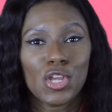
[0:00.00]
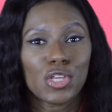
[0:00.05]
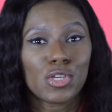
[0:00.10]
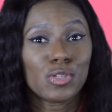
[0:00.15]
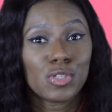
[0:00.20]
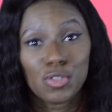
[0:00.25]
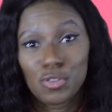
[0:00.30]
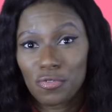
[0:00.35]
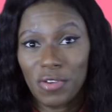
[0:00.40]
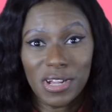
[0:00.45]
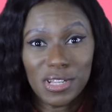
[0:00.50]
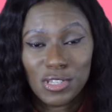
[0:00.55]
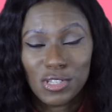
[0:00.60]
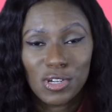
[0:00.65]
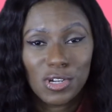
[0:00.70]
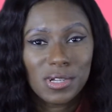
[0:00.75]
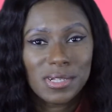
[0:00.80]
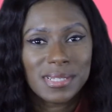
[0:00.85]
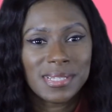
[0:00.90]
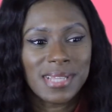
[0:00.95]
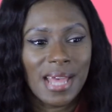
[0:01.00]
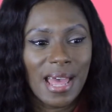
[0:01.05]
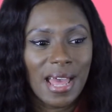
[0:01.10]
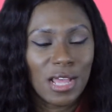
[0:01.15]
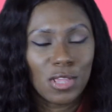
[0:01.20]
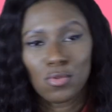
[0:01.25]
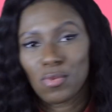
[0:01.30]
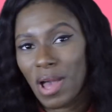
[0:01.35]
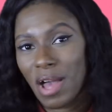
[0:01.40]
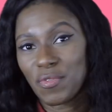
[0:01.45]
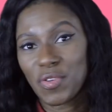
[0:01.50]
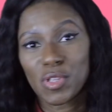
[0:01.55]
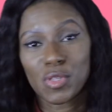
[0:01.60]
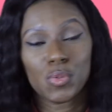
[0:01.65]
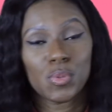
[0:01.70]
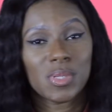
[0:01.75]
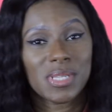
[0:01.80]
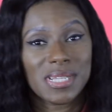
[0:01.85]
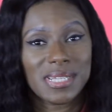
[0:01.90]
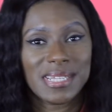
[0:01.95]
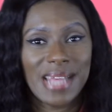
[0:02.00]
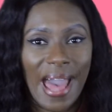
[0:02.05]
you do rentals and you have your 2 cents